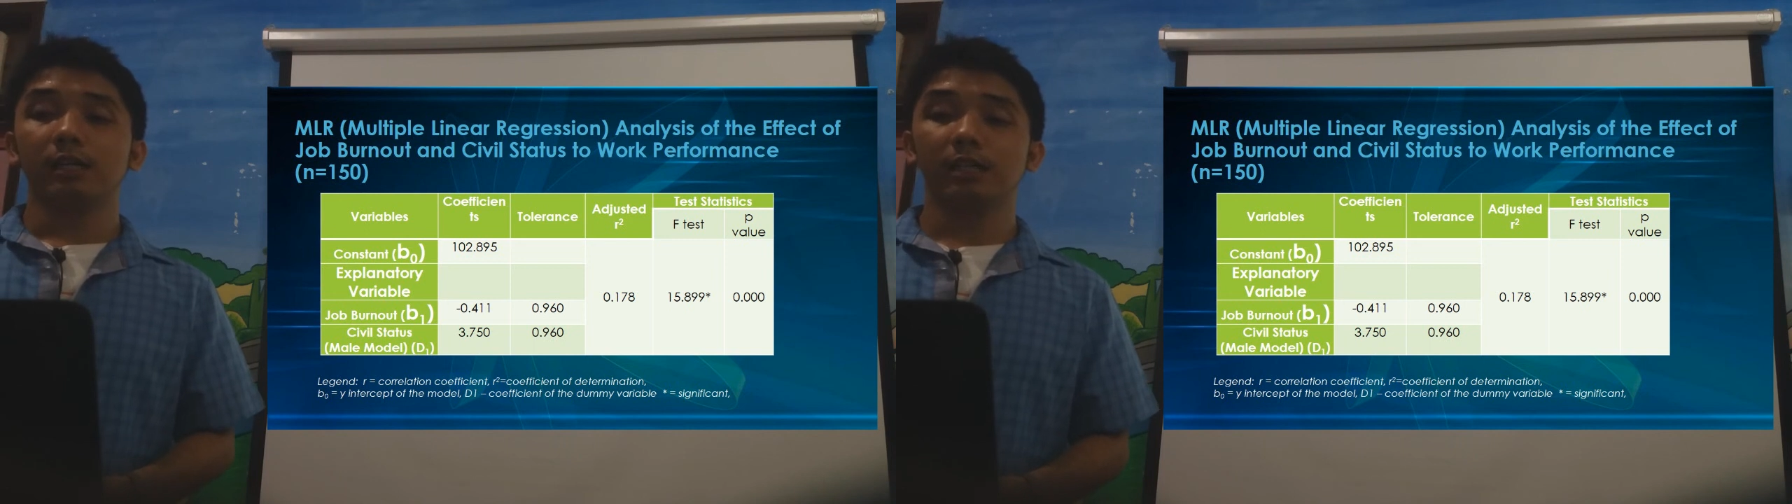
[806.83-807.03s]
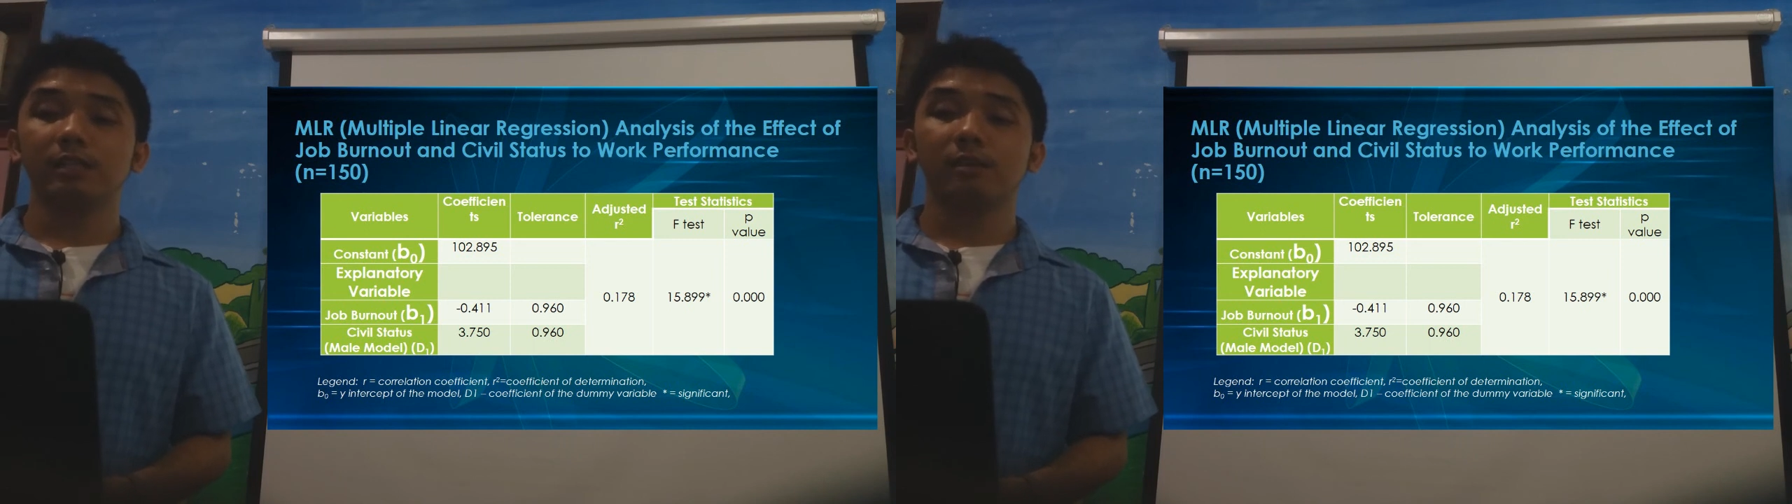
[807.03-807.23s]

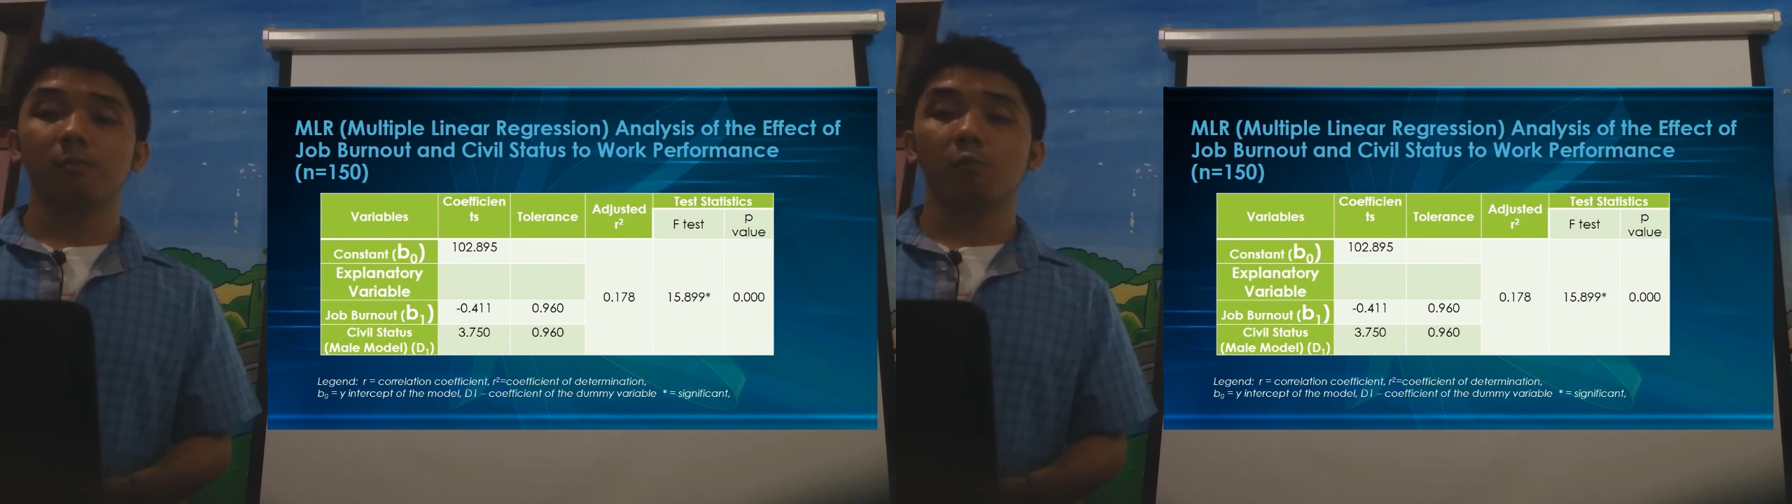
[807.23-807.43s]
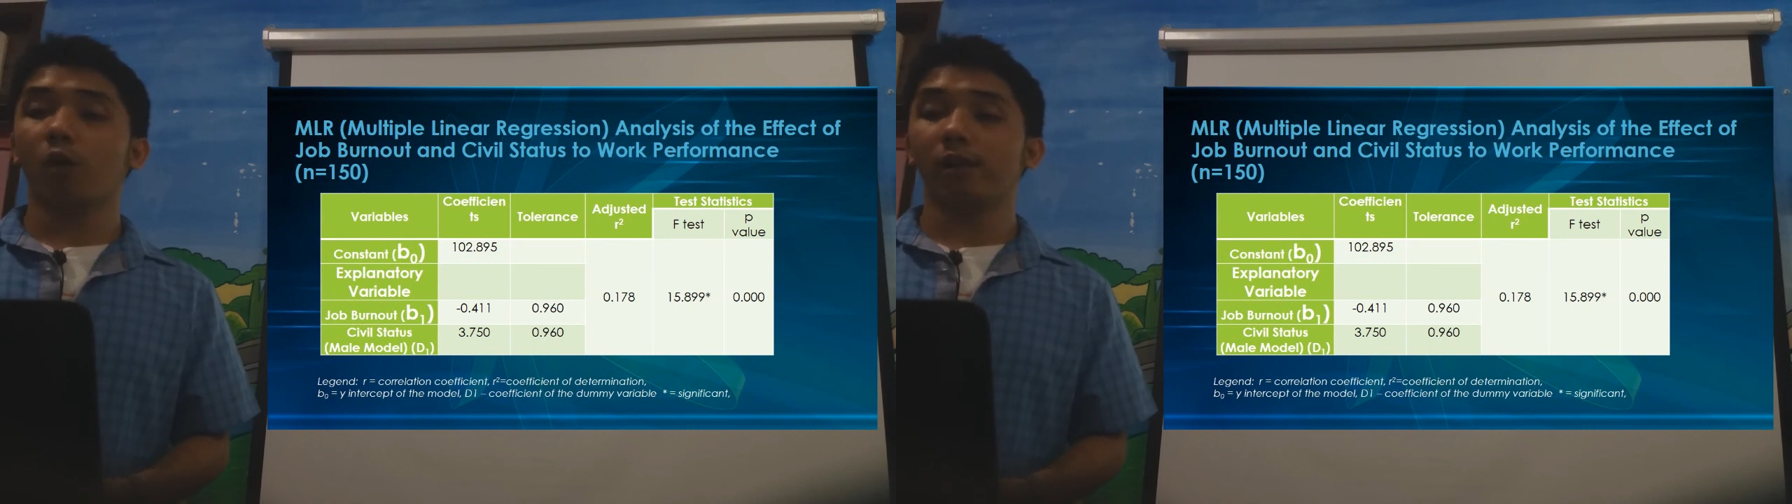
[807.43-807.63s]
B
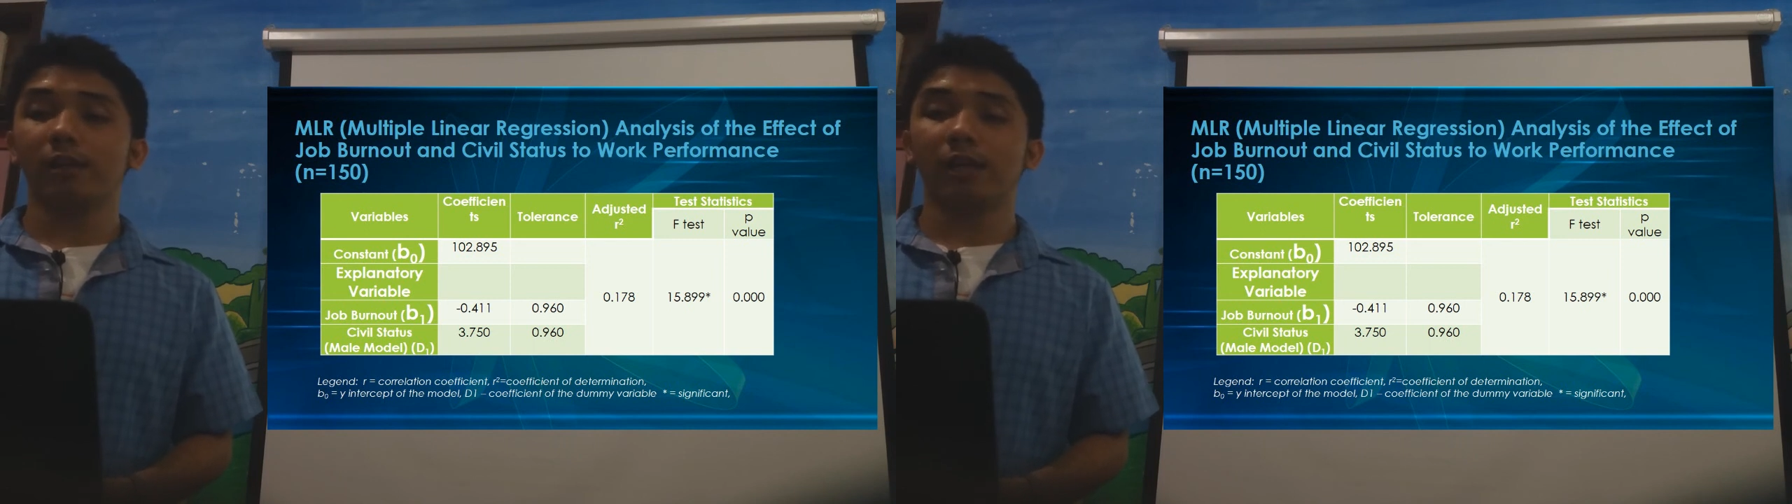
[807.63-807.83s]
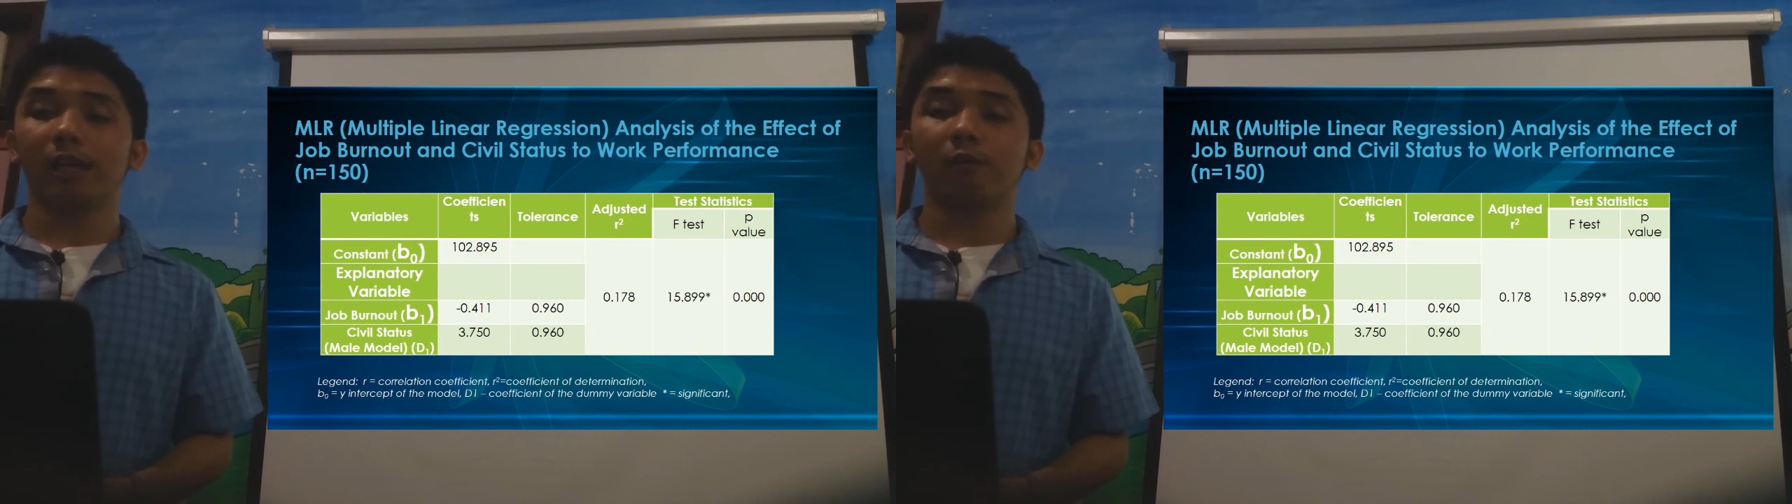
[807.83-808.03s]
sub
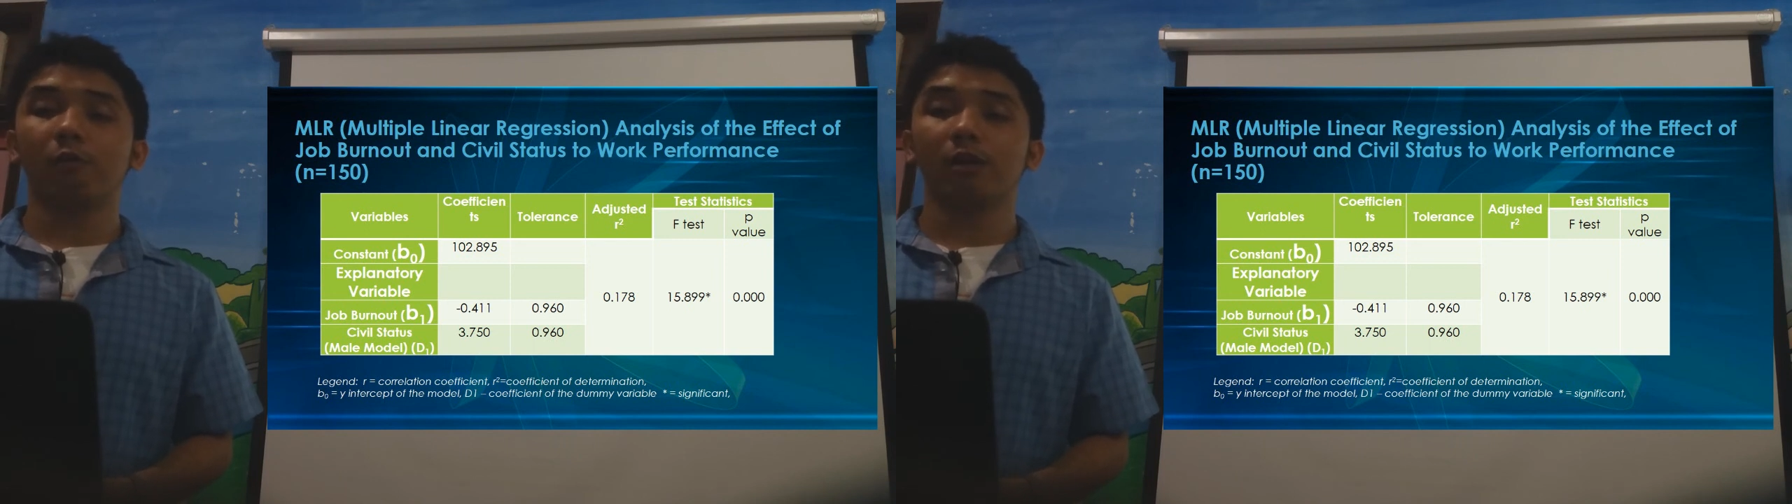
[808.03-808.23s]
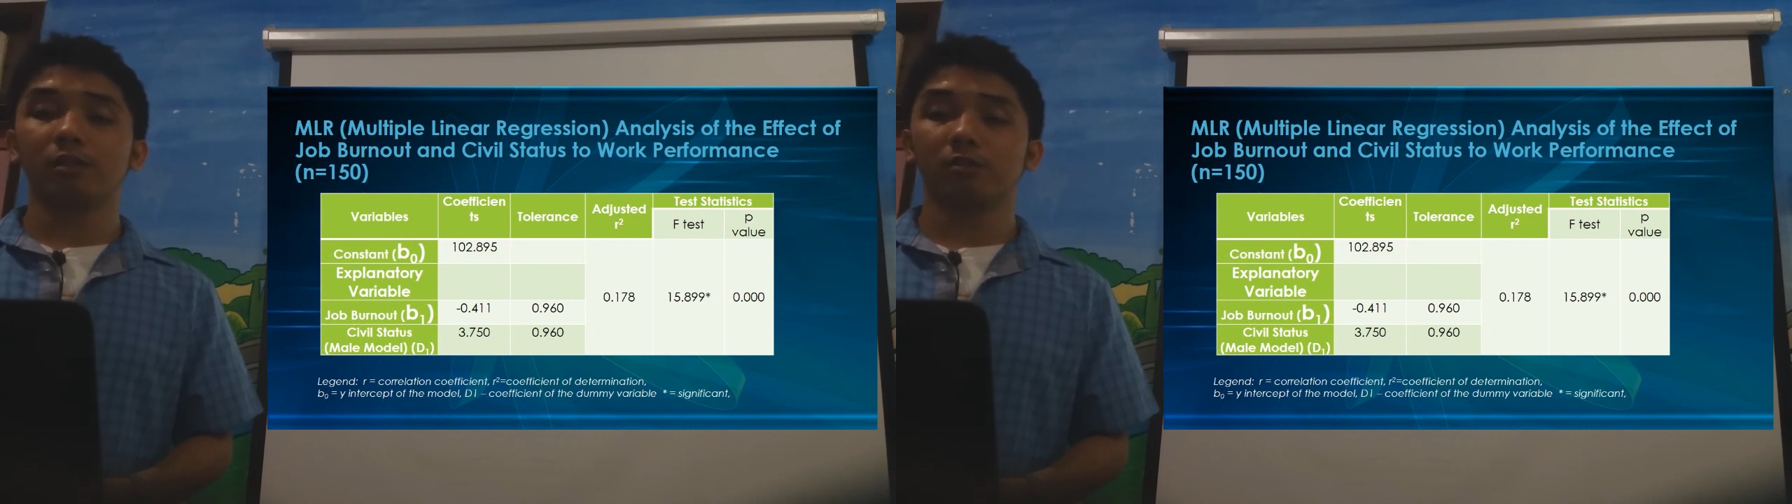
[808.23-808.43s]
1
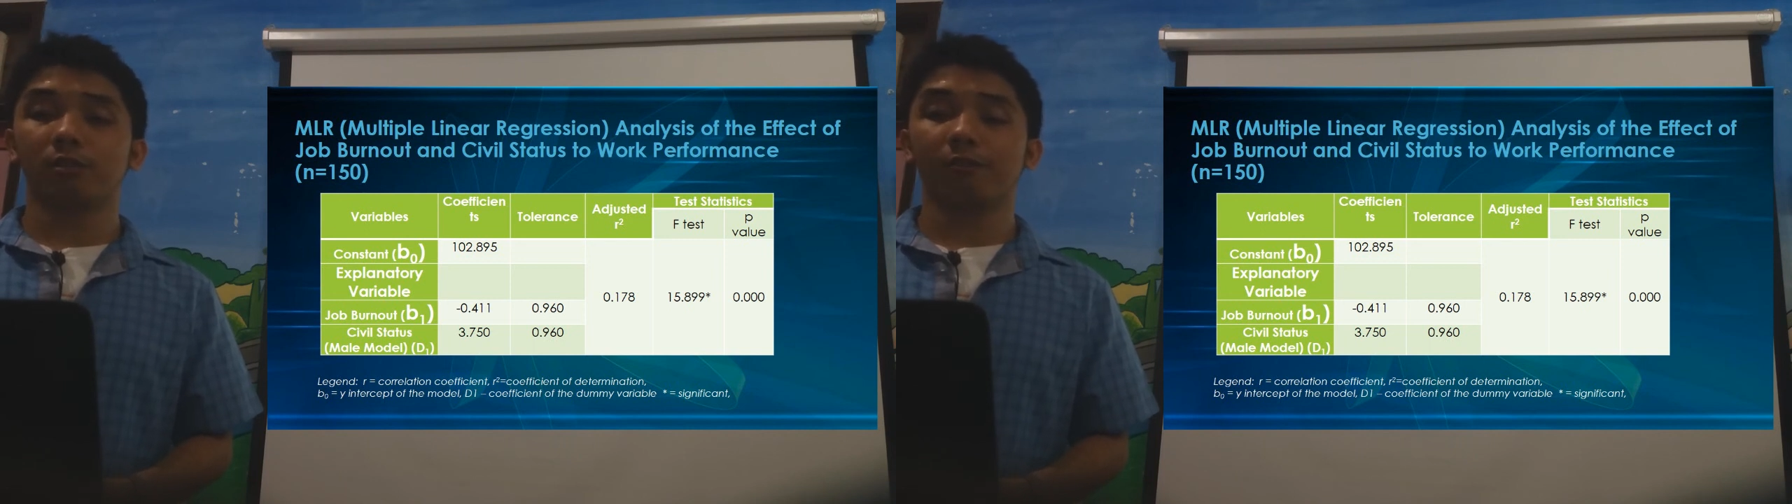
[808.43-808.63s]
equal to